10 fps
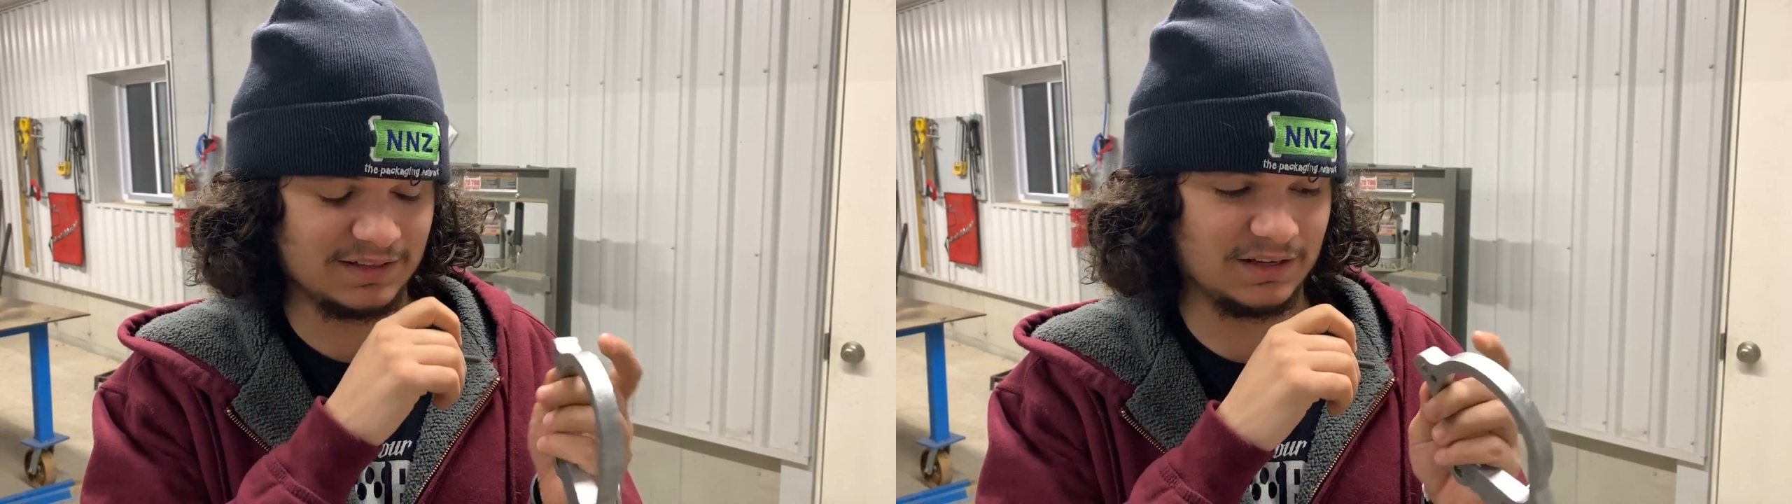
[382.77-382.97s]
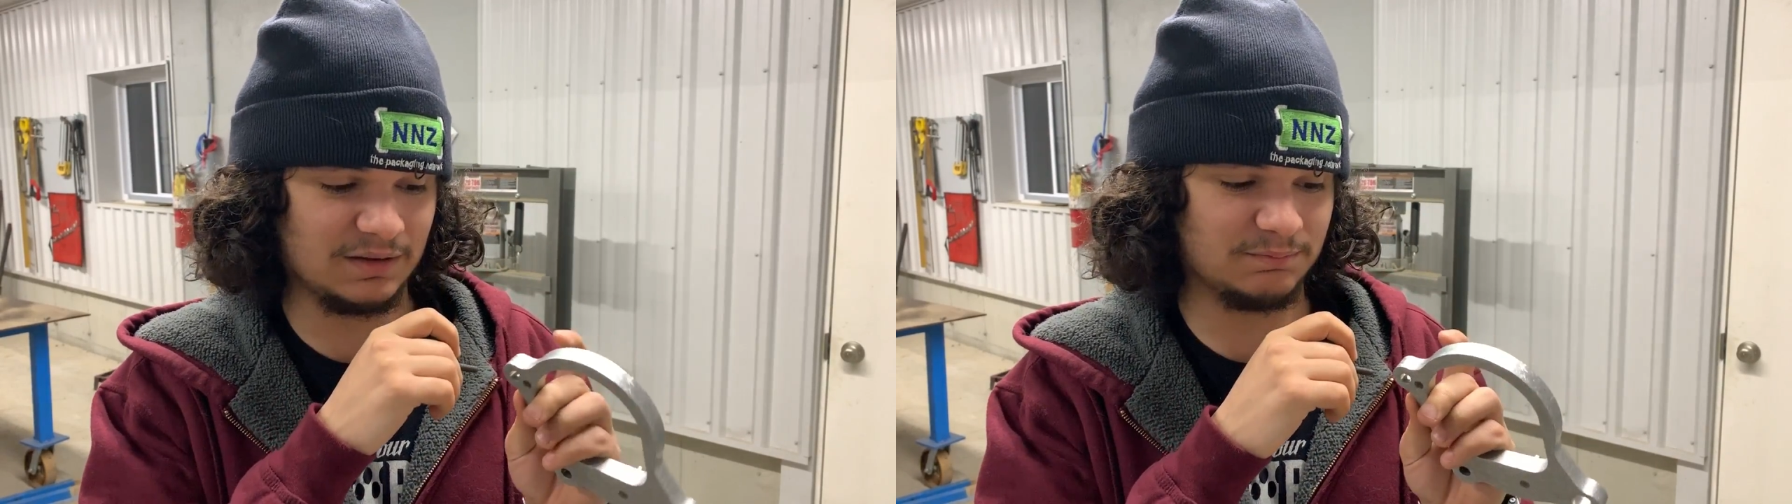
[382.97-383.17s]

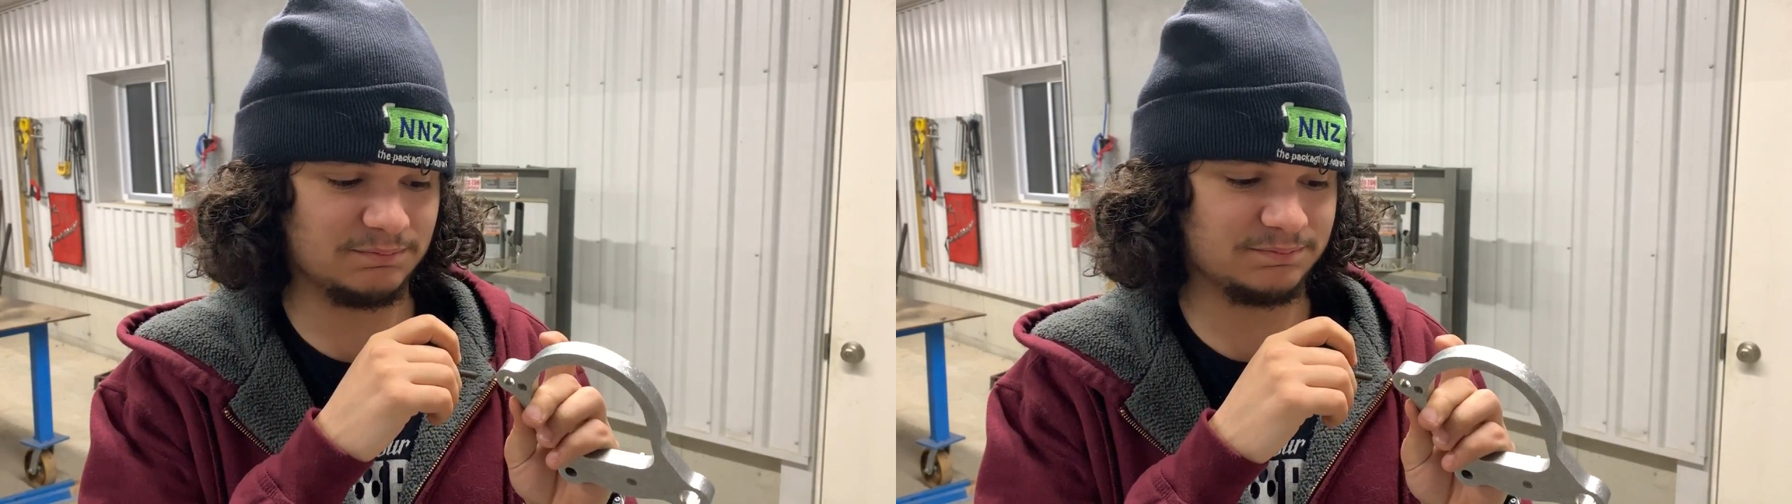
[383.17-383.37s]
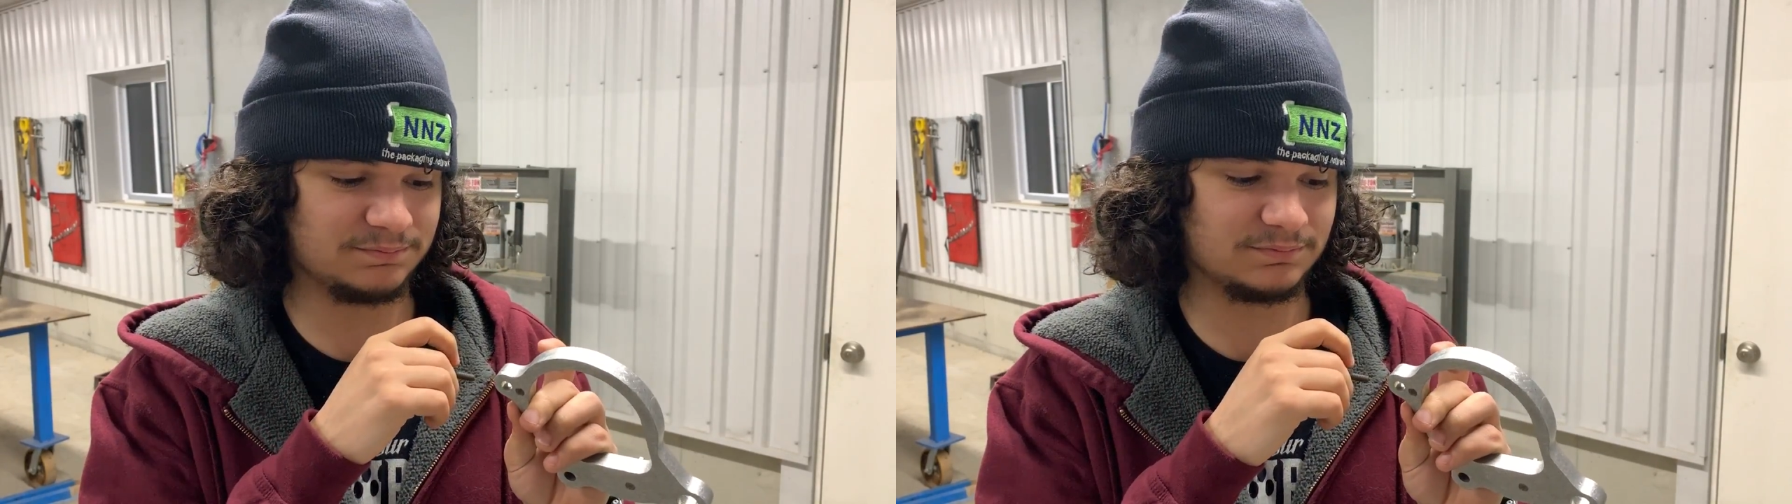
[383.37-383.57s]

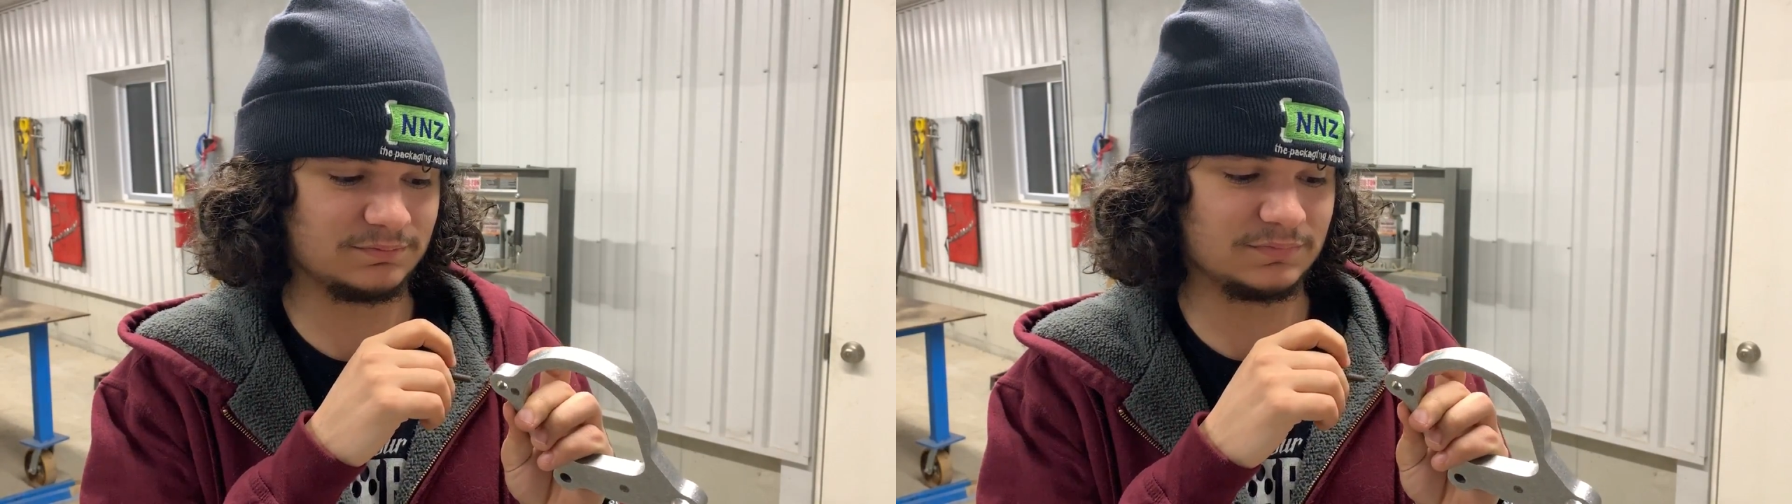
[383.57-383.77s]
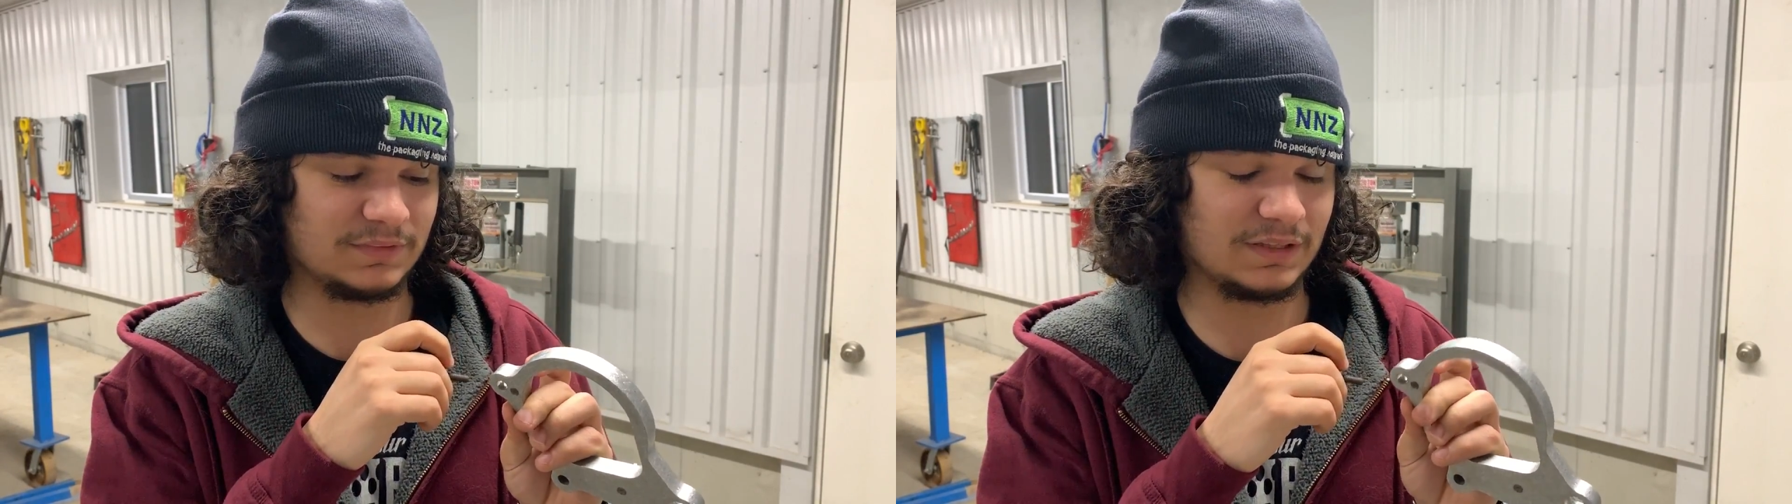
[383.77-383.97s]

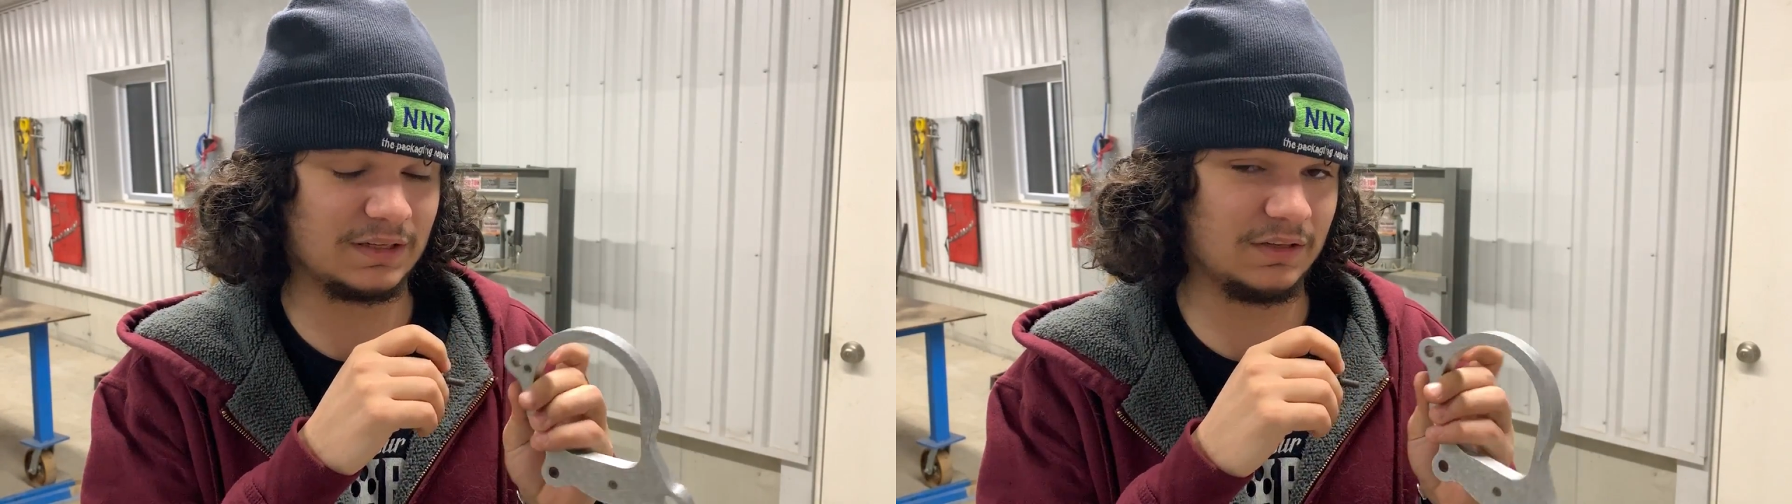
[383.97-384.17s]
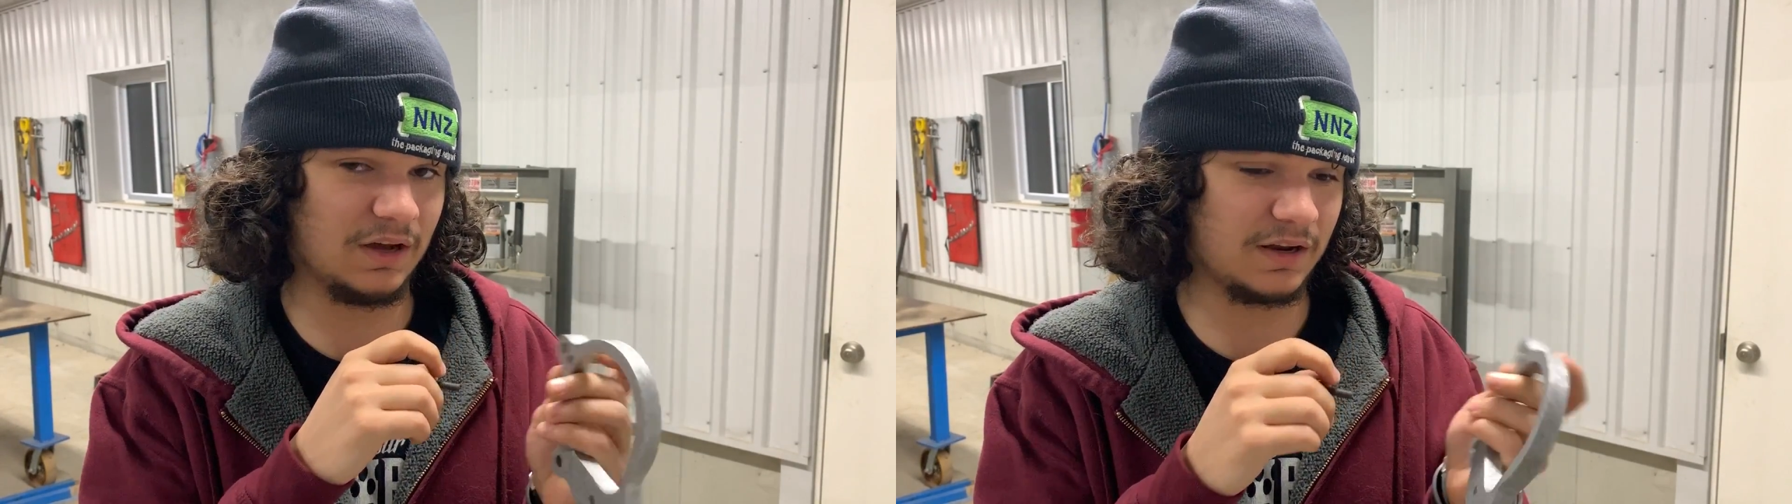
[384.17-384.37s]

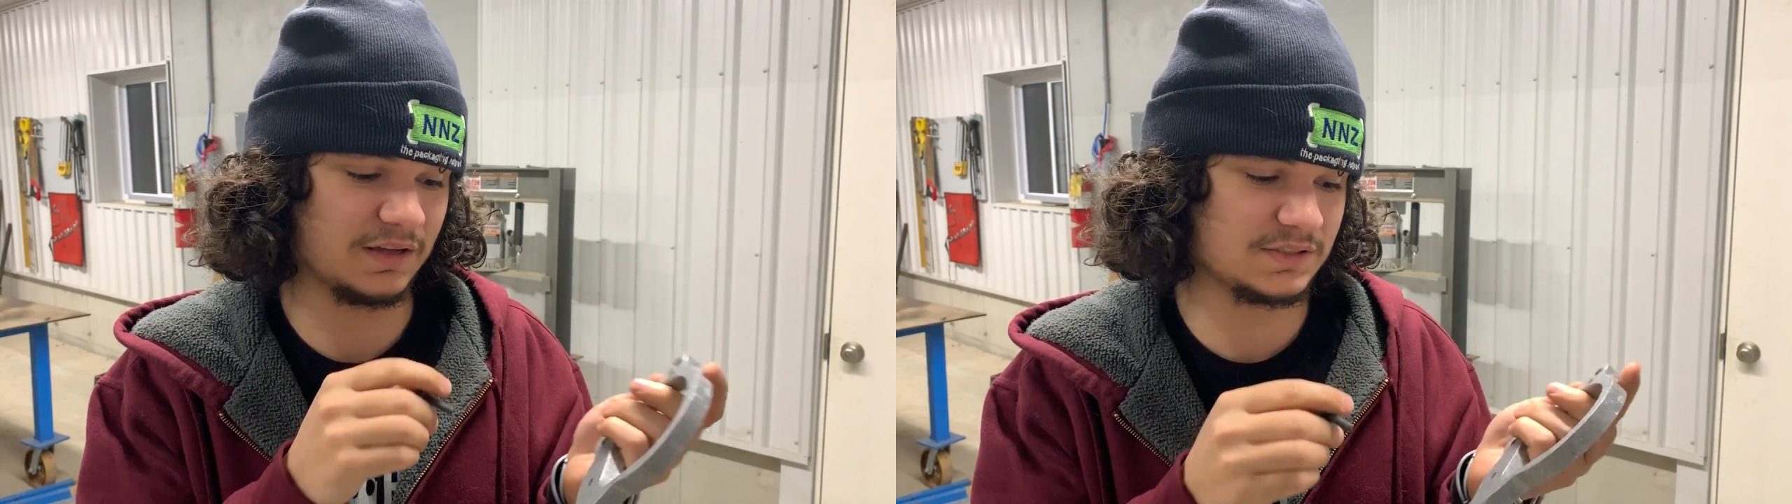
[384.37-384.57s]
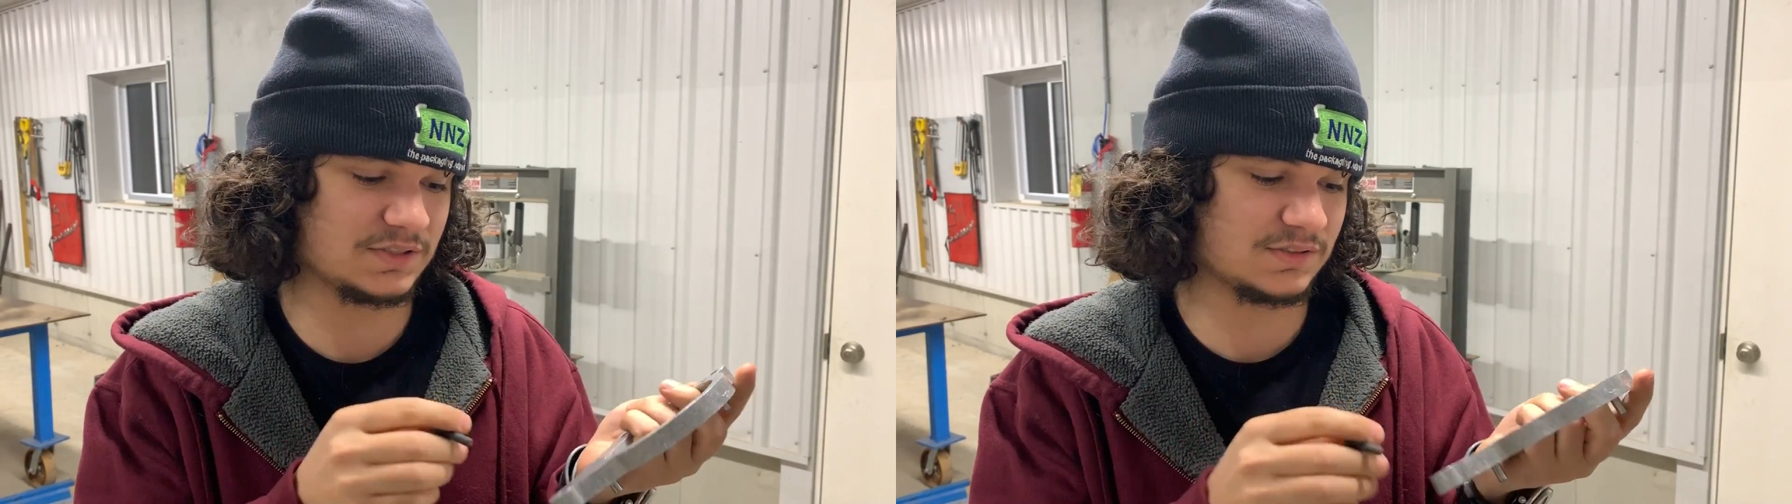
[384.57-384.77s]
Not
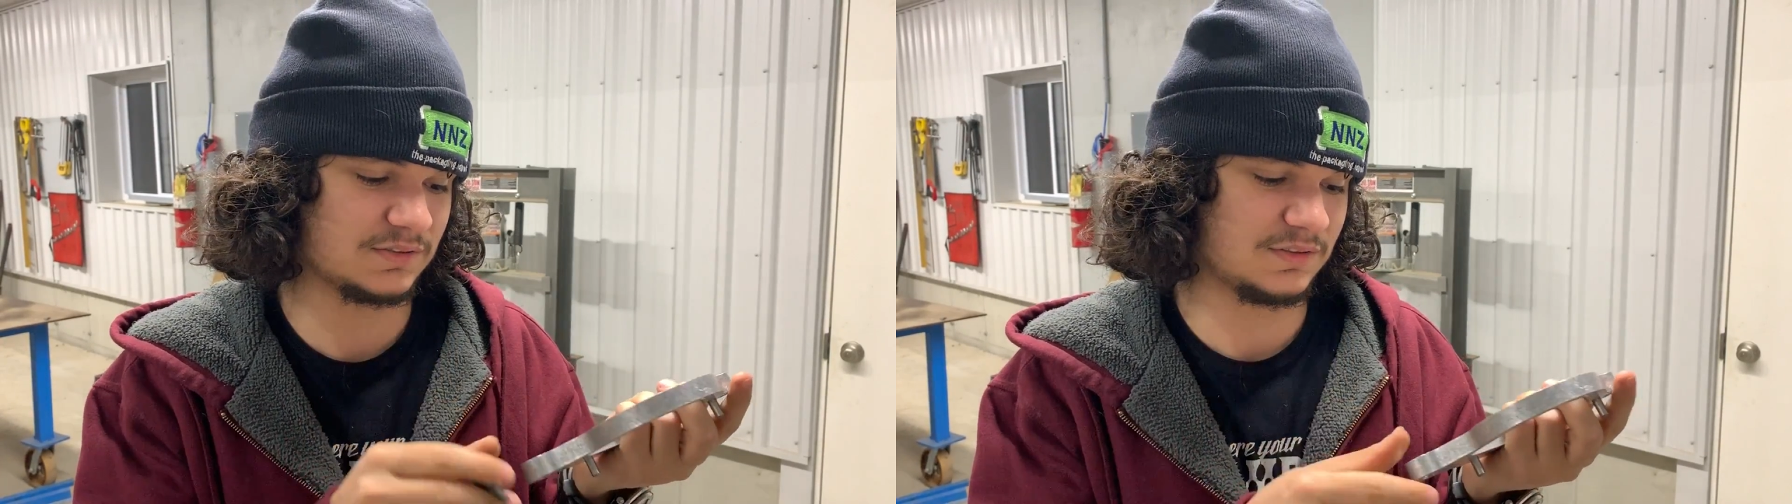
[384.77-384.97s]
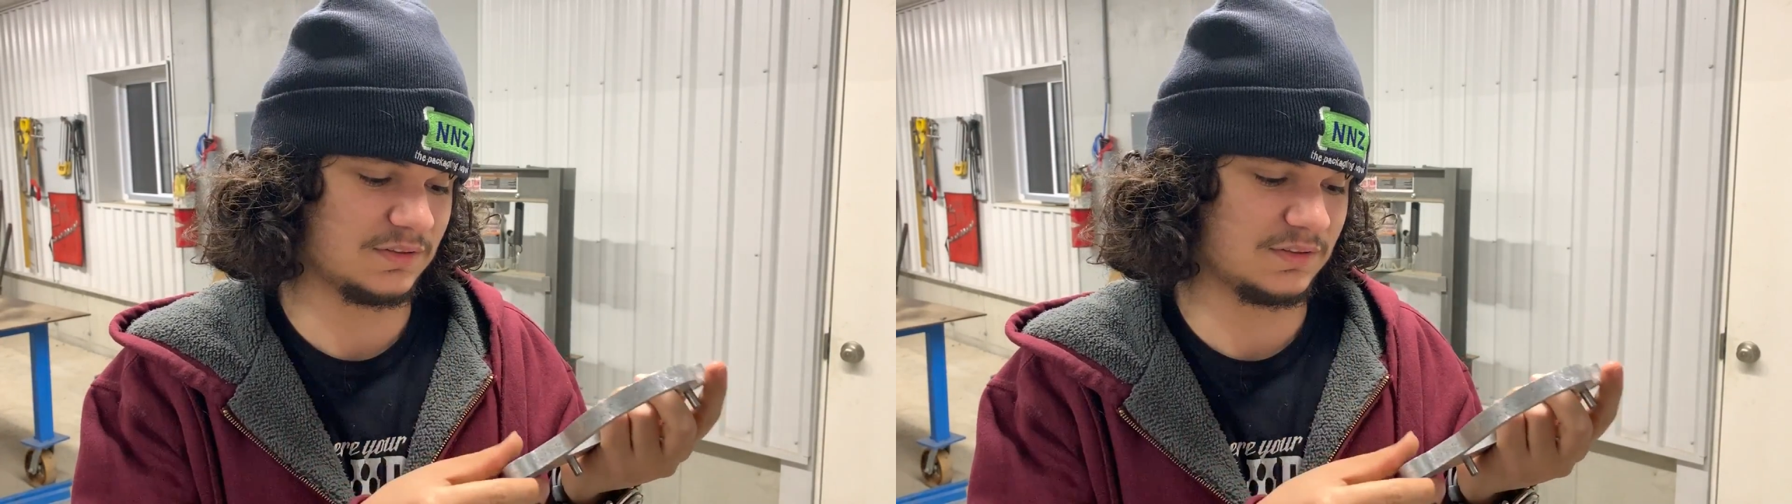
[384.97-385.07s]
us.